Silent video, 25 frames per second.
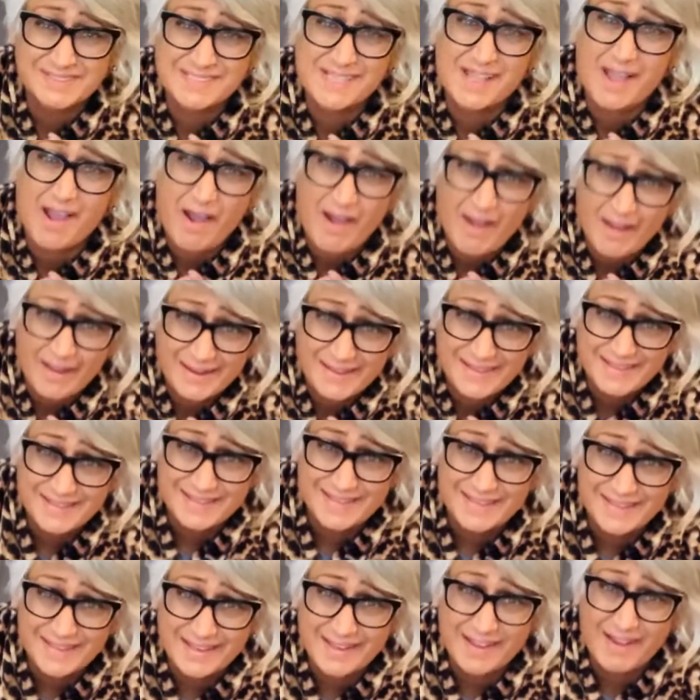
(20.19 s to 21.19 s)

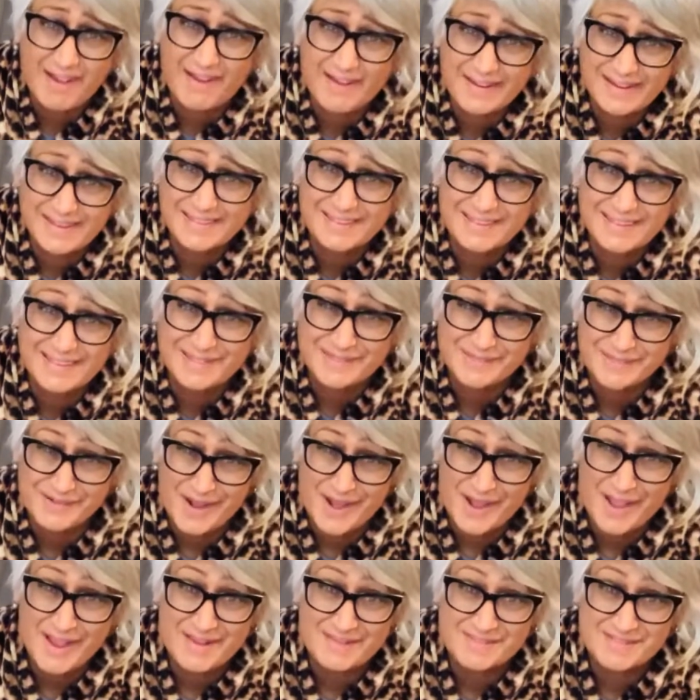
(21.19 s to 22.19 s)
kindly
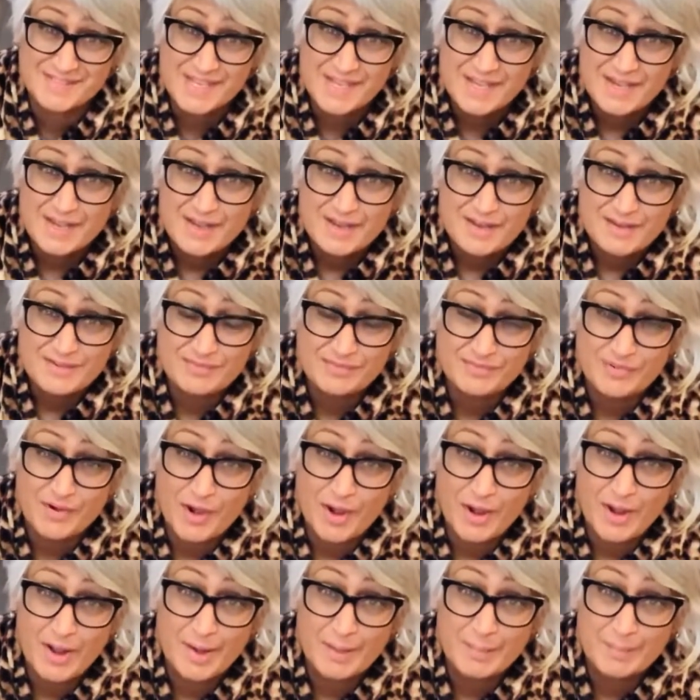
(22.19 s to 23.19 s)
arrived
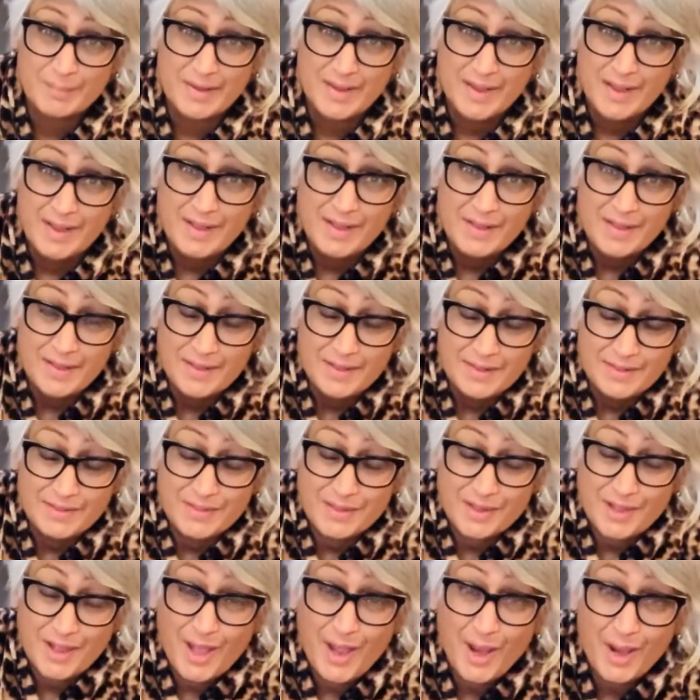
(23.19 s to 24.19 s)
from
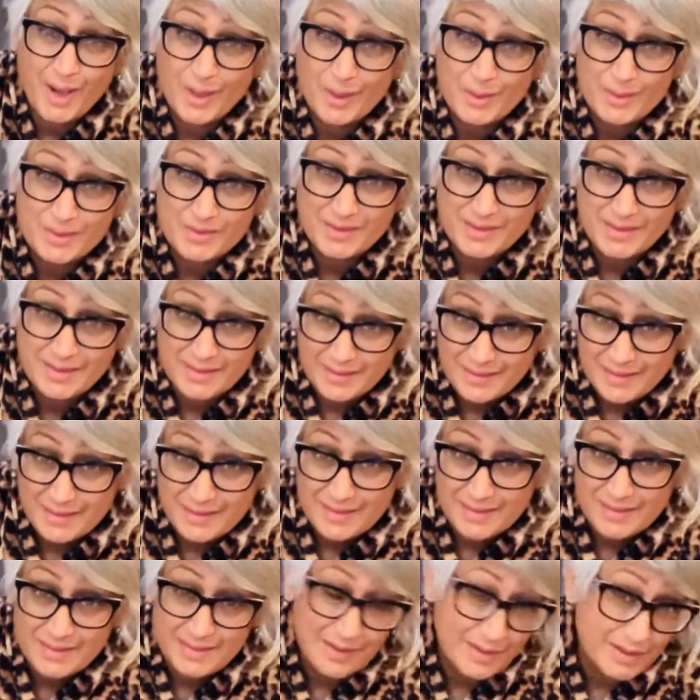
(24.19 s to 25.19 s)
the
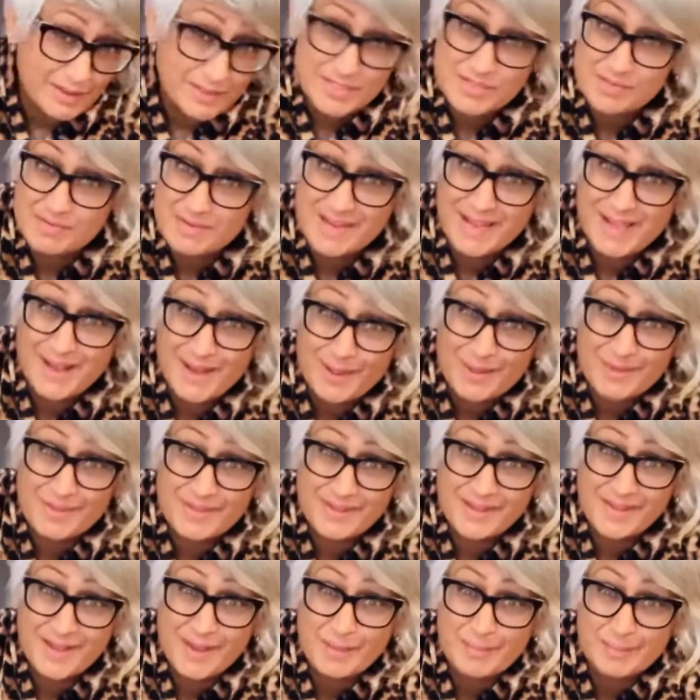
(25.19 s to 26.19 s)
luxury
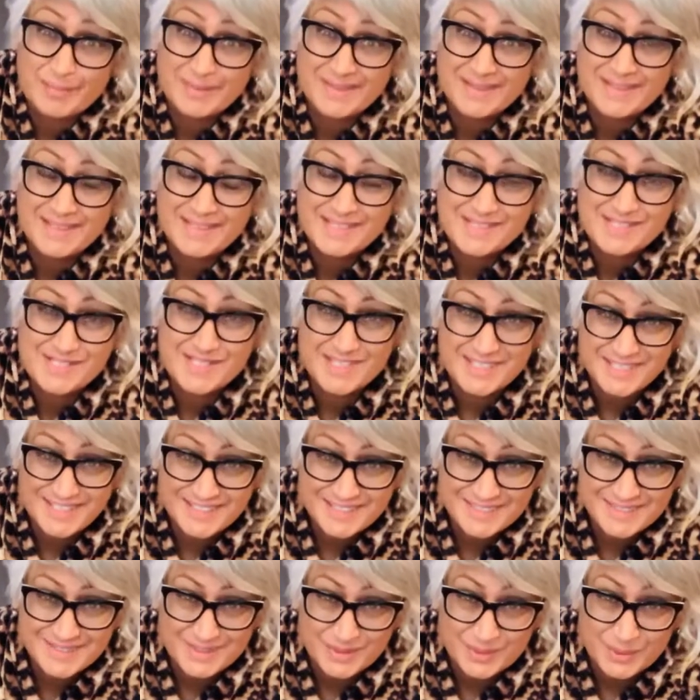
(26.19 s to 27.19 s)
clothing company
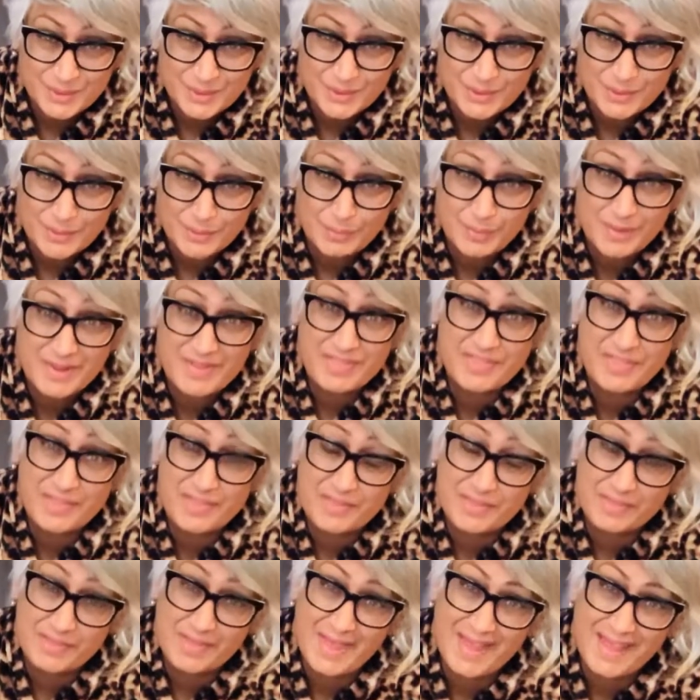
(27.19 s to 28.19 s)
Jigsaw
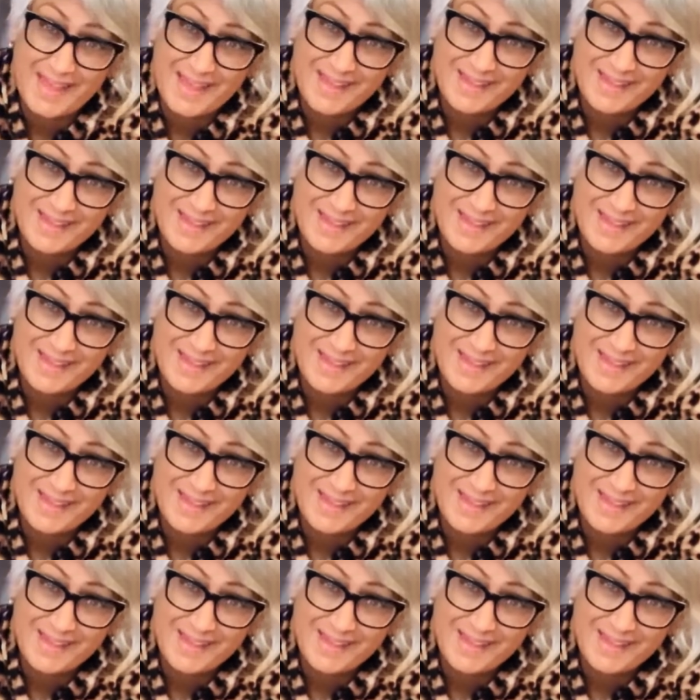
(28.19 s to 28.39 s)
with their